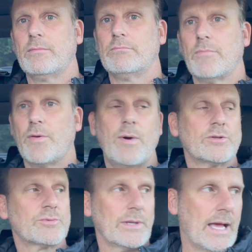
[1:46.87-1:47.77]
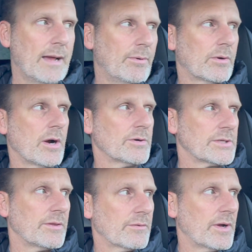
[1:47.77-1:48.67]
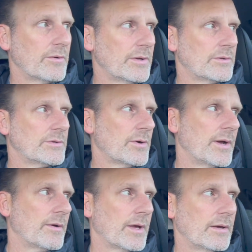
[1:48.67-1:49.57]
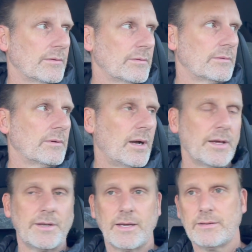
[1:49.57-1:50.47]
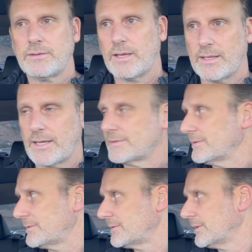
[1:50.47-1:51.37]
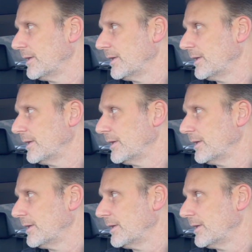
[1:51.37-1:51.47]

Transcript: the most reliable cars on the road? Toyota, Honda, and Lexus?